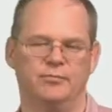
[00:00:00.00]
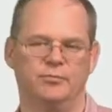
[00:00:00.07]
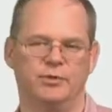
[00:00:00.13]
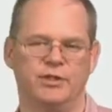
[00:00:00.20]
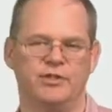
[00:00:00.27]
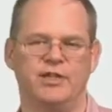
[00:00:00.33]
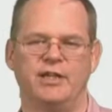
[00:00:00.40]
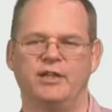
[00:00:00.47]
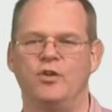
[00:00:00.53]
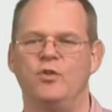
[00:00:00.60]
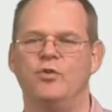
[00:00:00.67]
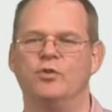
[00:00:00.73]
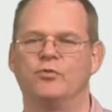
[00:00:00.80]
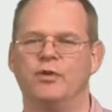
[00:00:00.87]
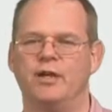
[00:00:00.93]
We're going to take the
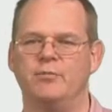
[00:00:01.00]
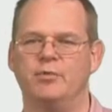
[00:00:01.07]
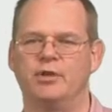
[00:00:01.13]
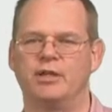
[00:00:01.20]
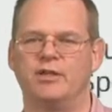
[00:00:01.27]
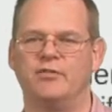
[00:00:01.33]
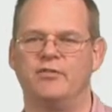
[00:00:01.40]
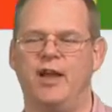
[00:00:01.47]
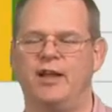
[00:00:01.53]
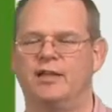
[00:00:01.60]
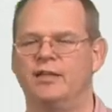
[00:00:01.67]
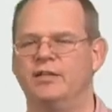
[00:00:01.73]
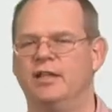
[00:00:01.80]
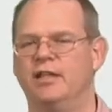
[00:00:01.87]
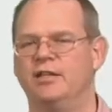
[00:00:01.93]
whole gradebook, in fact,
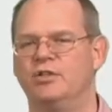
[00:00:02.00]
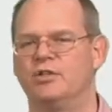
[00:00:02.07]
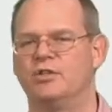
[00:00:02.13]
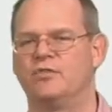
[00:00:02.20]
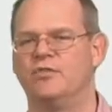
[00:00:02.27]
and then just